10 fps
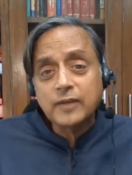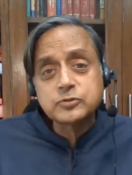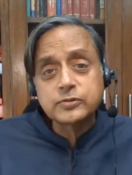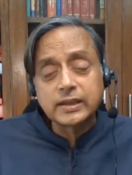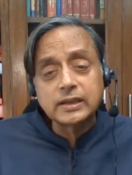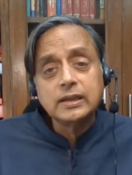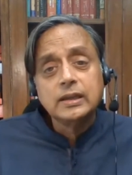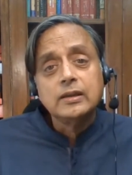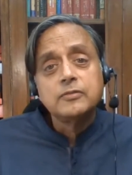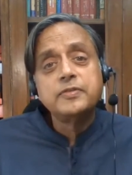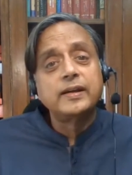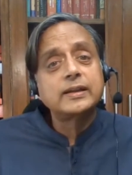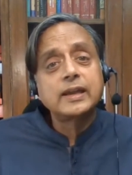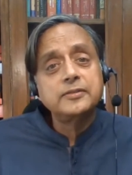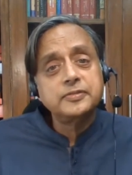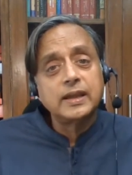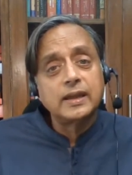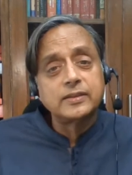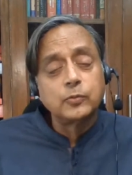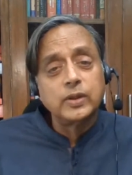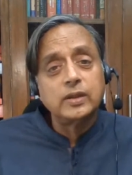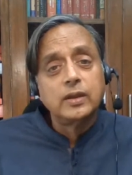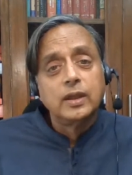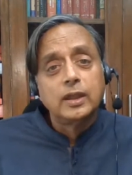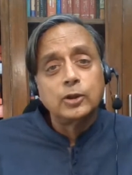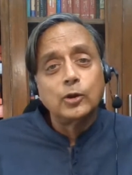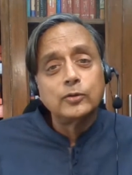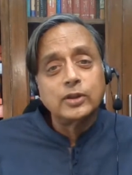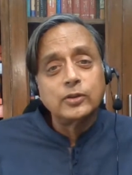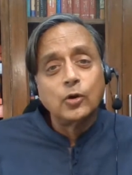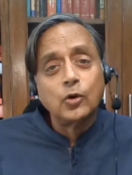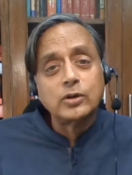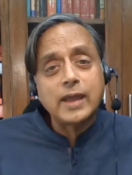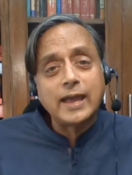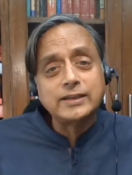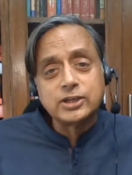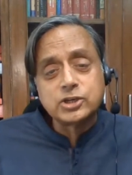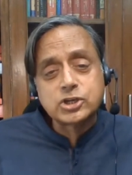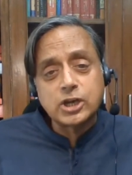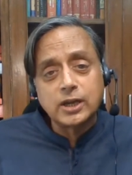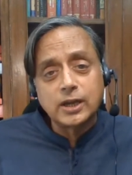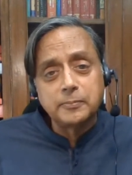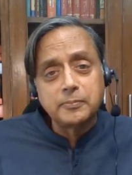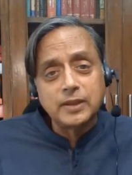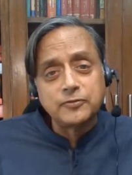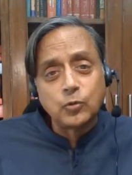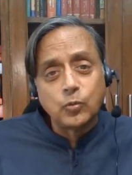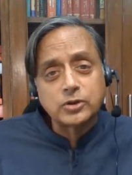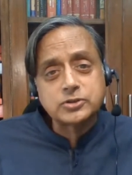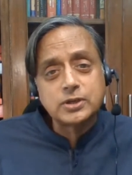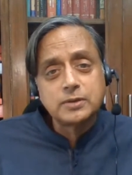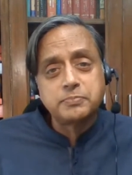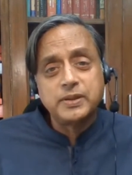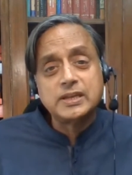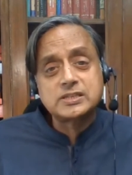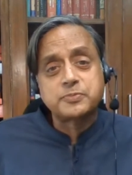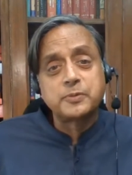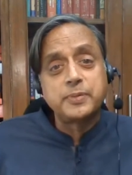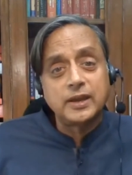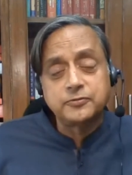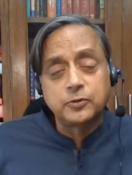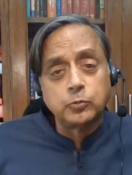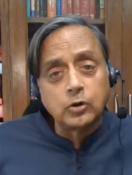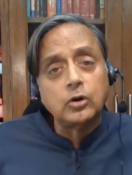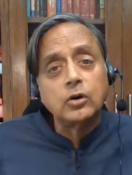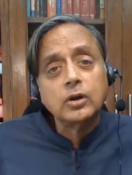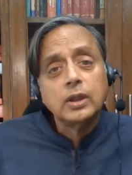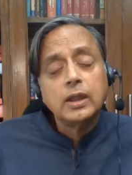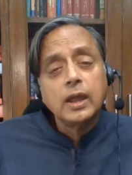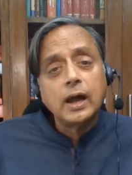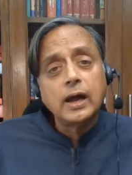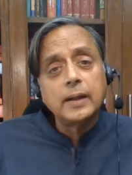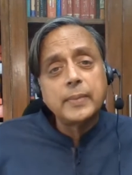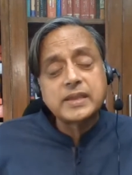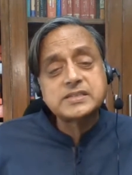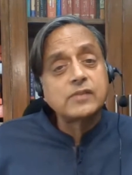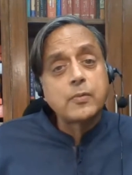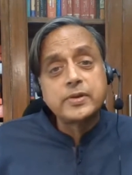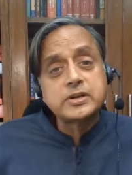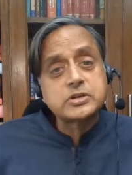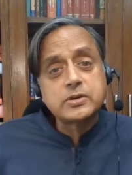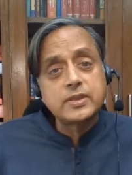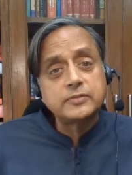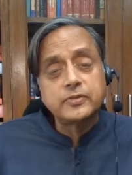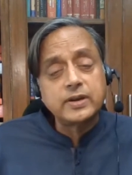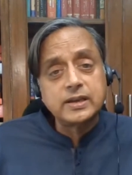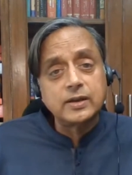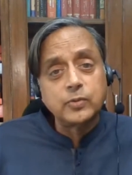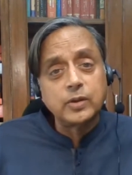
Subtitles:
We have to think very carefully. I think the old adage, if you want peace, prepare for war, has never been truer than for India.